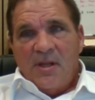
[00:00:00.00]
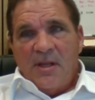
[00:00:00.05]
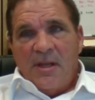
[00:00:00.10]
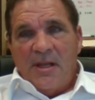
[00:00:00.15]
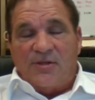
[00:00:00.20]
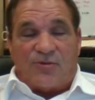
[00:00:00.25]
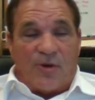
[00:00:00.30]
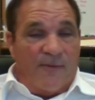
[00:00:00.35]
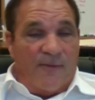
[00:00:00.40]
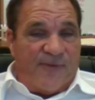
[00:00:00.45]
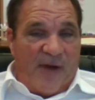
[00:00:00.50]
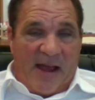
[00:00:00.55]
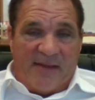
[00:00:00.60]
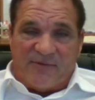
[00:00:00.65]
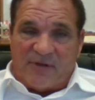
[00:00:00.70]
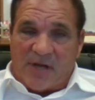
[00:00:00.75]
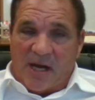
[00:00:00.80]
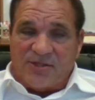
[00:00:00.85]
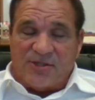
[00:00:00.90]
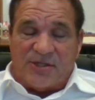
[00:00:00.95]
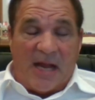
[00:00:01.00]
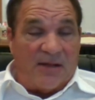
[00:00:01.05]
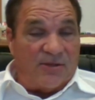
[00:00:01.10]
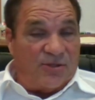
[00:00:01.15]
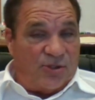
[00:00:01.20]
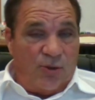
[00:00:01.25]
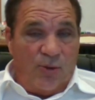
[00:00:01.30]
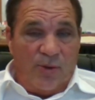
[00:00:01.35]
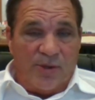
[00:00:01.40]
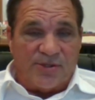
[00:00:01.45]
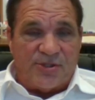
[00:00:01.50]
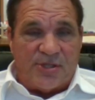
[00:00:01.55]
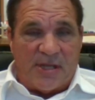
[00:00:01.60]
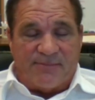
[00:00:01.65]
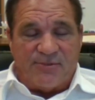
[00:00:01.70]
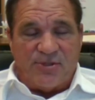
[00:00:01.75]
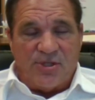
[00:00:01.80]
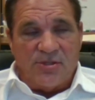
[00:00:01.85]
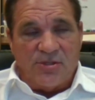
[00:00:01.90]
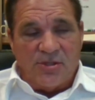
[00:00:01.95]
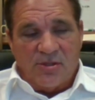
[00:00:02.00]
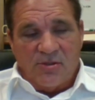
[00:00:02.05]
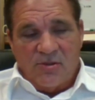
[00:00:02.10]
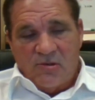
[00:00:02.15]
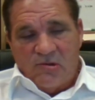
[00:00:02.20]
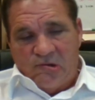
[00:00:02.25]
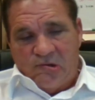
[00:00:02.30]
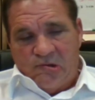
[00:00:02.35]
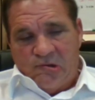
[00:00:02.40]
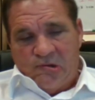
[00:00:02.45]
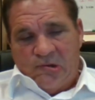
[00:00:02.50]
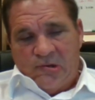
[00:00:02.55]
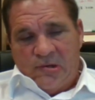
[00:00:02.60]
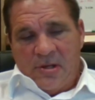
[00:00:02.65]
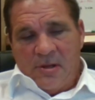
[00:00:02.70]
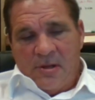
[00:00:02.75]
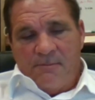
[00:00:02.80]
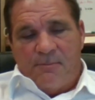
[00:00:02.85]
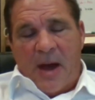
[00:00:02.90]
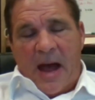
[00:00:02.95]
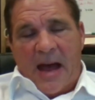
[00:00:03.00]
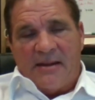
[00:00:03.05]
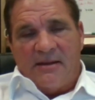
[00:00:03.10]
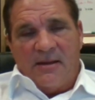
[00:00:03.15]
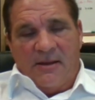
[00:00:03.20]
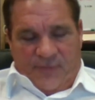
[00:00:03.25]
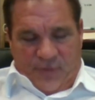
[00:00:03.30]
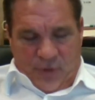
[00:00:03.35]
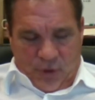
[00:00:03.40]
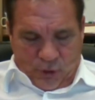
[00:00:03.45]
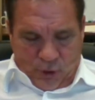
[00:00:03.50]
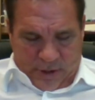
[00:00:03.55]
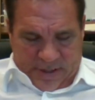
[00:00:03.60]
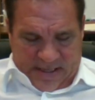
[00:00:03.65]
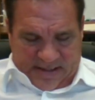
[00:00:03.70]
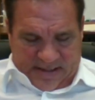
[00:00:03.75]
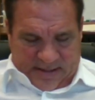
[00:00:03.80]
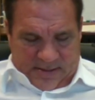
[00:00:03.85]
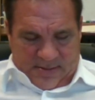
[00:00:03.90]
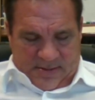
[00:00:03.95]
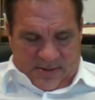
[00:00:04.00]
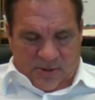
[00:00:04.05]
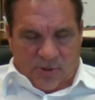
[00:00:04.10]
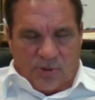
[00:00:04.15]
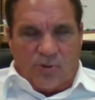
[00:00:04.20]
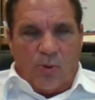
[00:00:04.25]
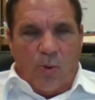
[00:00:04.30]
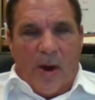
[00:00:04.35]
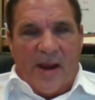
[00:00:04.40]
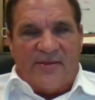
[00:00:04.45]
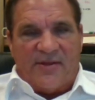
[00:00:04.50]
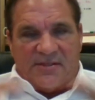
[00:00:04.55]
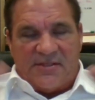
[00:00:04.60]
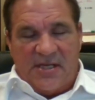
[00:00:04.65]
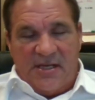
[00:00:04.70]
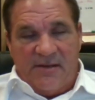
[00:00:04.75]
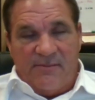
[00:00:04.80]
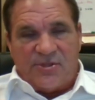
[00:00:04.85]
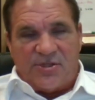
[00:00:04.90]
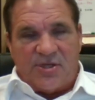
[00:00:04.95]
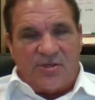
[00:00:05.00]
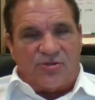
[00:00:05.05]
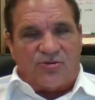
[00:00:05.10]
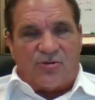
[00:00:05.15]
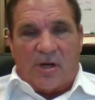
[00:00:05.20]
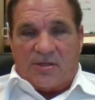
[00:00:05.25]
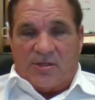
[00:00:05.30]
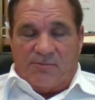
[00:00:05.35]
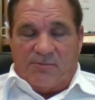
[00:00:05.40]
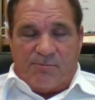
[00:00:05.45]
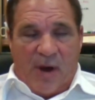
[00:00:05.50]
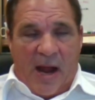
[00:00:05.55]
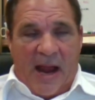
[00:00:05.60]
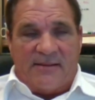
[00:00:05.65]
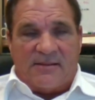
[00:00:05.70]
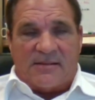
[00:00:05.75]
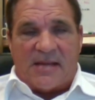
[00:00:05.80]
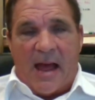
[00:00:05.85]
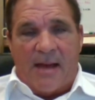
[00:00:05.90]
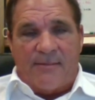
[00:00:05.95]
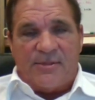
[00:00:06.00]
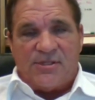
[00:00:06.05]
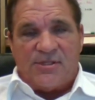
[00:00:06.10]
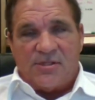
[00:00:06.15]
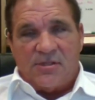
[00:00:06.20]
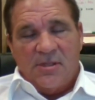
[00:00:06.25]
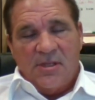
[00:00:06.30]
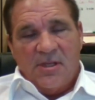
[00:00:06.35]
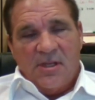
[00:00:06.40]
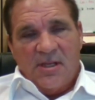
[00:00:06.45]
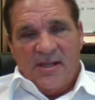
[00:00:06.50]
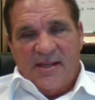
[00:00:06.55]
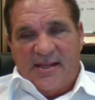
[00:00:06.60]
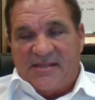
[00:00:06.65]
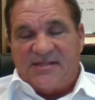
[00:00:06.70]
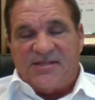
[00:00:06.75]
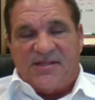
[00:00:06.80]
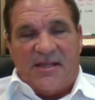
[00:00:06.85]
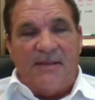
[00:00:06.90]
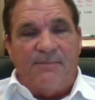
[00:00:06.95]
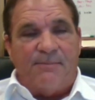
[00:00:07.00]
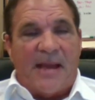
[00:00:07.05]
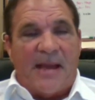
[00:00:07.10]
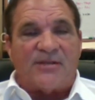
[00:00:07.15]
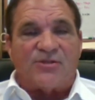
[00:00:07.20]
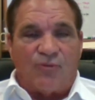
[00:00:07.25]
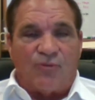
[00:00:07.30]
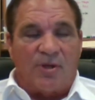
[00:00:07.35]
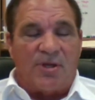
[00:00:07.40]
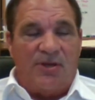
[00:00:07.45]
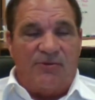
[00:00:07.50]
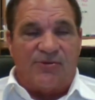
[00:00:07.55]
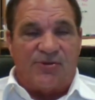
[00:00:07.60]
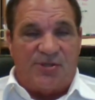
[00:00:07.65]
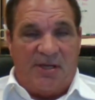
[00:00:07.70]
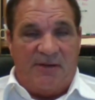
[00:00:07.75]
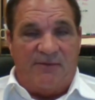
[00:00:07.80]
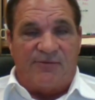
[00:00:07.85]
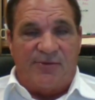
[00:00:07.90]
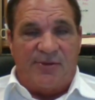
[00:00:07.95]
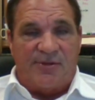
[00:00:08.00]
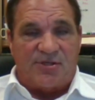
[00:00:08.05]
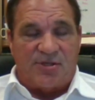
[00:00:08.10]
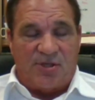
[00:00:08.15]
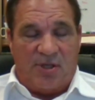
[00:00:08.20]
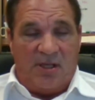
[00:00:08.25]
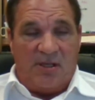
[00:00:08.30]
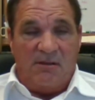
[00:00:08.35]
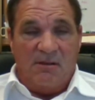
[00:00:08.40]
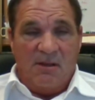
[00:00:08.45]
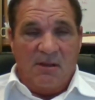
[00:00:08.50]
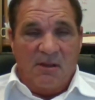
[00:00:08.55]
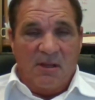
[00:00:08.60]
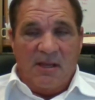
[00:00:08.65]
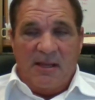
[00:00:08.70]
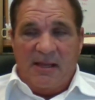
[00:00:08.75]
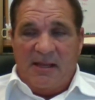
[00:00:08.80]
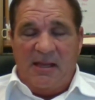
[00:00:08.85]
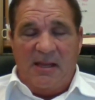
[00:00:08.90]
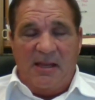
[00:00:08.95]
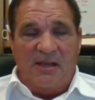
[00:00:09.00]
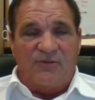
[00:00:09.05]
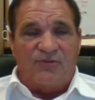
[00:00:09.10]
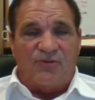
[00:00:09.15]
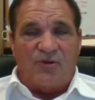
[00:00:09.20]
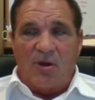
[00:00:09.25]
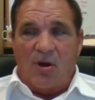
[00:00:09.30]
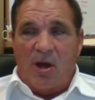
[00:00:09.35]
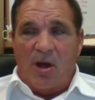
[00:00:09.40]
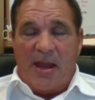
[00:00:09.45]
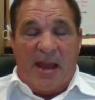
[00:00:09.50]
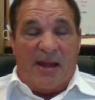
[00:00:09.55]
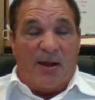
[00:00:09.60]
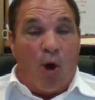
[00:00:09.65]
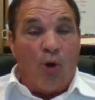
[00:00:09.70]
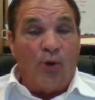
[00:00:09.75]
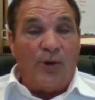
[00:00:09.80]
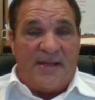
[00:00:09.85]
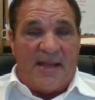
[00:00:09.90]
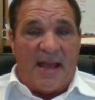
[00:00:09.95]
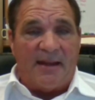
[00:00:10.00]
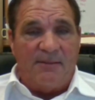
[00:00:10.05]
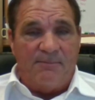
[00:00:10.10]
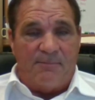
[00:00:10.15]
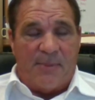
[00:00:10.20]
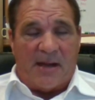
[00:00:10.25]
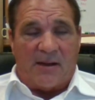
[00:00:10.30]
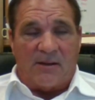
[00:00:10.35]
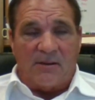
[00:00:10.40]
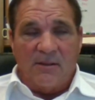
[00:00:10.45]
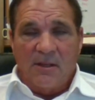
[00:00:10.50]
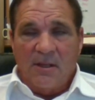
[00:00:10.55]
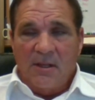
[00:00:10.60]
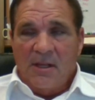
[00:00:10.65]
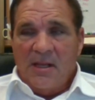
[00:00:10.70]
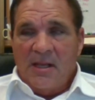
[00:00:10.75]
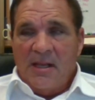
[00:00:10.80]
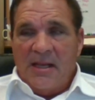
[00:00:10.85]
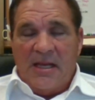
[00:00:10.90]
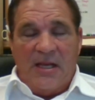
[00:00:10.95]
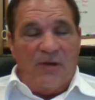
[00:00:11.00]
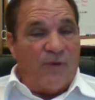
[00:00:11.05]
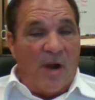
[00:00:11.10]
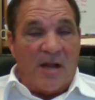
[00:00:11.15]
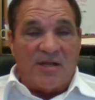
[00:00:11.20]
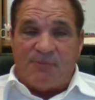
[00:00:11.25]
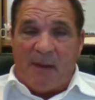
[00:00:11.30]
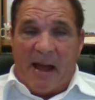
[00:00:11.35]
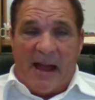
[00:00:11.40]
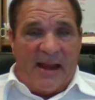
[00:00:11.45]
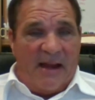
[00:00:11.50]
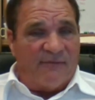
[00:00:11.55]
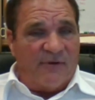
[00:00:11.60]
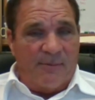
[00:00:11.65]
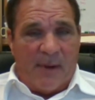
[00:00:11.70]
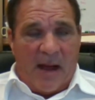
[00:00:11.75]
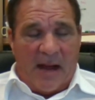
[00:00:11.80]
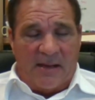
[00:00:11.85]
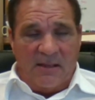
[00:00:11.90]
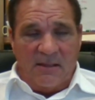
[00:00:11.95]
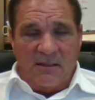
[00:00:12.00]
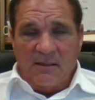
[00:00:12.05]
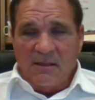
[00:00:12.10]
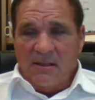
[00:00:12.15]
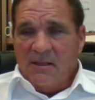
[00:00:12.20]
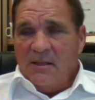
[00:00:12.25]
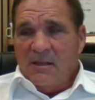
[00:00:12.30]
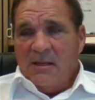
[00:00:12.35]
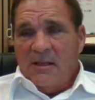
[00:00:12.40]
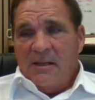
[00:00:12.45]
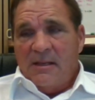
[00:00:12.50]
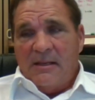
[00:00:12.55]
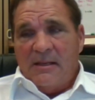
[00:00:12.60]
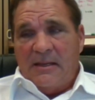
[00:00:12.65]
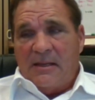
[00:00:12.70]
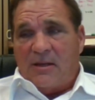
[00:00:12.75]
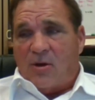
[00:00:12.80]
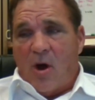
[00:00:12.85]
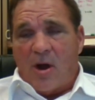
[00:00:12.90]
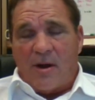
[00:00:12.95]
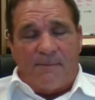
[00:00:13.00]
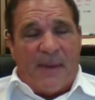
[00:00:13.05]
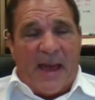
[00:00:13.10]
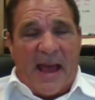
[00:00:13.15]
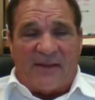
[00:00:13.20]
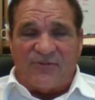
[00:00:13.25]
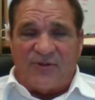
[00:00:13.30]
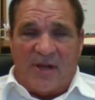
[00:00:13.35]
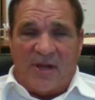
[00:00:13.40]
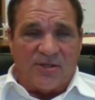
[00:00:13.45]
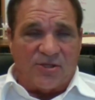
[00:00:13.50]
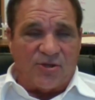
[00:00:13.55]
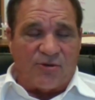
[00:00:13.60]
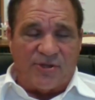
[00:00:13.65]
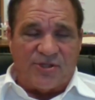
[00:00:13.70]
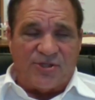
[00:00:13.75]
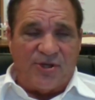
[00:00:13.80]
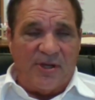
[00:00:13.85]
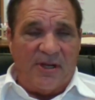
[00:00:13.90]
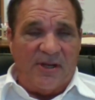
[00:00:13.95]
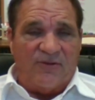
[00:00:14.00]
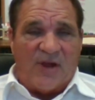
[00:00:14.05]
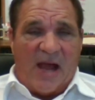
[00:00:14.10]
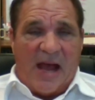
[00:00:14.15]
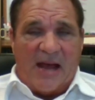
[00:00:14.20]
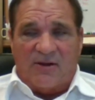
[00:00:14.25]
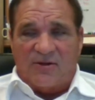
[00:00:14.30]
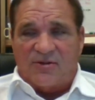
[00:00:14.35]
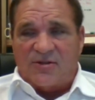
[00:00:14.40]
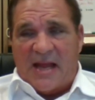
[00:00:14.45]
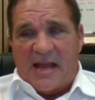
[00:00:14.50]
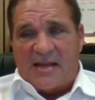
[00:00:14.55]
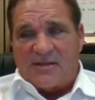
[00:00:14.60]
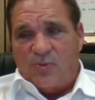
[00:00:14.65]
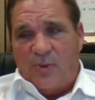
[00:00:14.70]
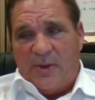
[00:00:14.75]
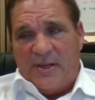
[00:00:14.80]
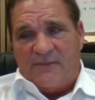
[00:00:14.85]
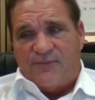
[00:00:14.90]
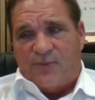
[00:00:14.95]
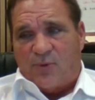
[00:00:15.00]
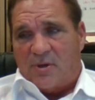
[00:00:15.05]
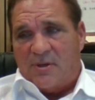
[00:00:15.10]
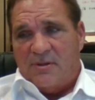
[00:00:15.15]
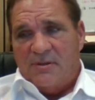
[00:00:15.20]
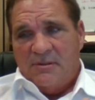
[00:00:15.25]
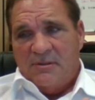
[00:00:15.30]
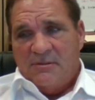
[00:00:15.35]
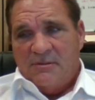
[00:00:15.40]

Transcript: He's thrown 5 touchdowns, 2 interceptions. But if you look at the way the team is constructed, Brian Thomas is the best rookie receiver in this league. He is, and only getting better. He runs by everybody. He caught a pass against Christian Gonzalez last week for,